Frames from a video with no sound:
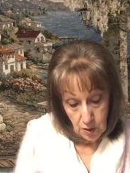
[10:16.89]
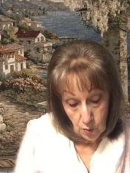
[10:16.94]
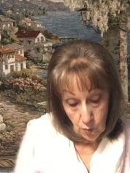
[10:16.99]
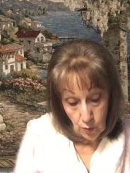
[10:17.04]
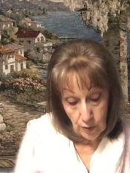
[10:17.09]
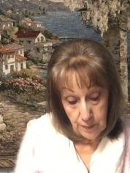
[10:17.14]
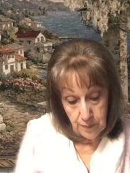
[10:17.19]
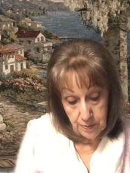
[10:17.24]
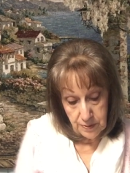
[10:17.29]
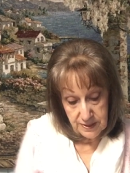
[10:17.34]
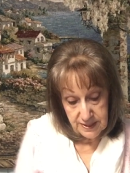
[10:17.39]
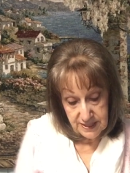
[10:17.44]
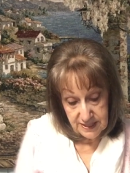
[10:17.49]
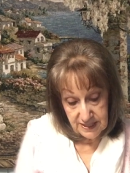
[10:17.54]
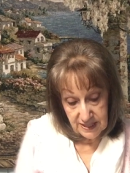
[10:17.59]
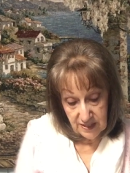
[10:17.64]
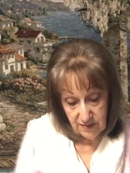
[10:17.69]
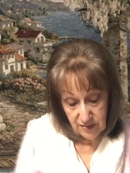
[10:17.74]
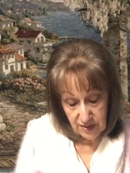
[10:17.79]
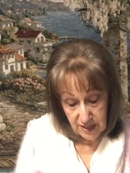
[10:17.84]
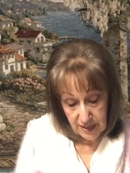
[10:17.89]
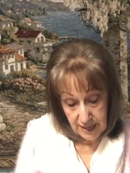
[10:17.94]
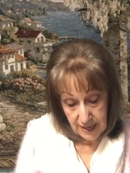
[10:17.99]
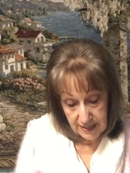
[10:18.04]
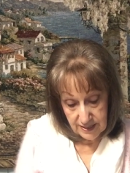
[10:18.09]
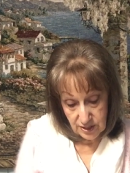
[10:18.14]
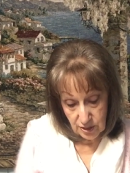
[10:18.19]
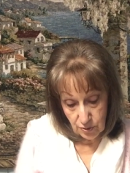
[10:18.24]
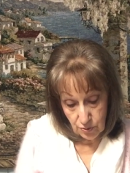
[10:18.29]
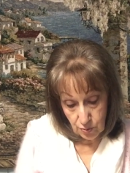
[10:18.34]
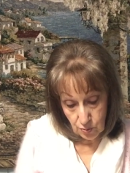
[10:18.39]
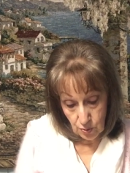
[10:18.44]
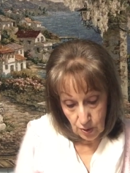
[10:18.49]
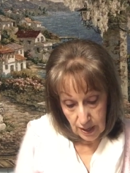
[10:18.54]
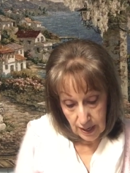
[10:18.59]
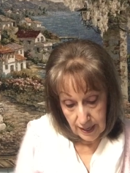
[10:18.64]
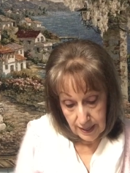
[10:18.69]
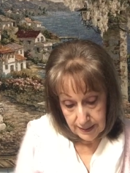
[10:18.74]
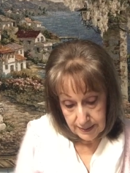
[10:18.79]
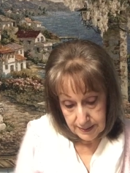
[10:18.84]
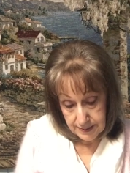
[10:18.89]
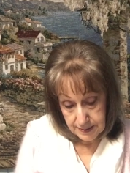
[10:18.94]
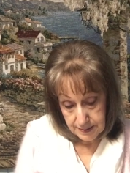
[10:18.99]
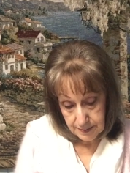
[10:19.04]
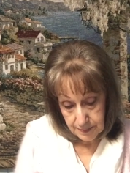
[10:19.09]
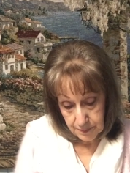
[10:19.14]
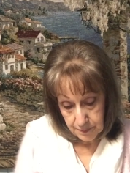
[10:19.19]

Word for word: We perceive it as a threat.